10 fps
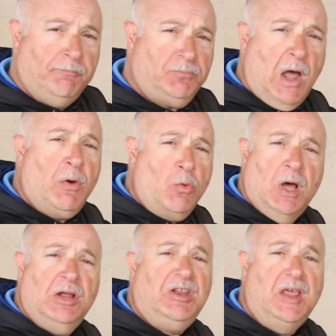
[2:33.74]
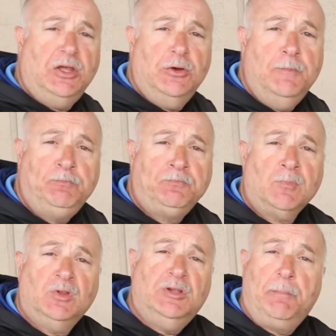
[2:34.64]
Now I want to take you
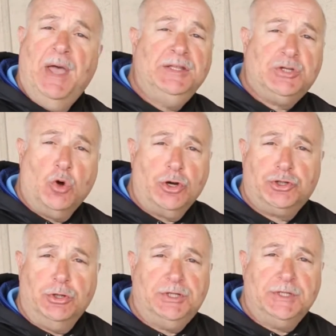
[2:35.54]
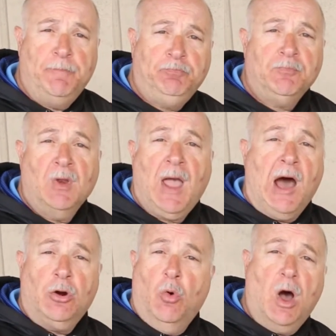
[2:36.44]
to Pence Orchards
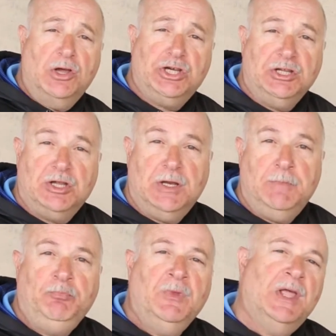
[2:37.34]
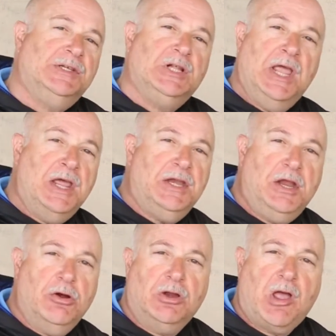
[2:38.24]
out of Washington, has landed
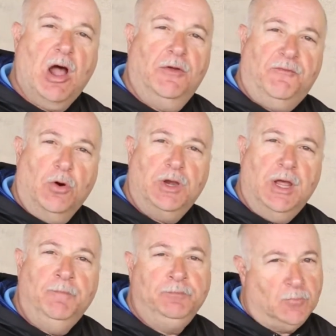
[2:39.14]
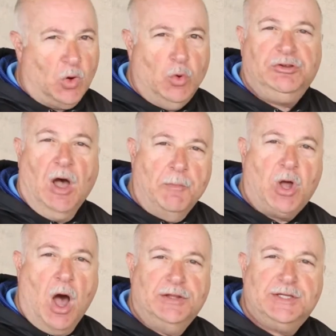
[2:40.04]
here in California with
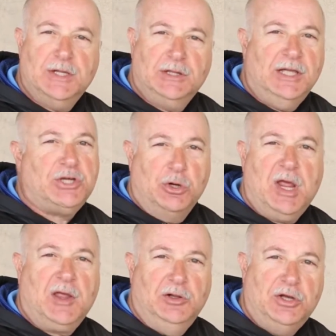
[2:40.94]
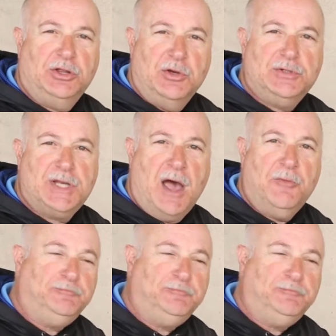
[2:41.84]
tomcots. Let's go take a look at those now.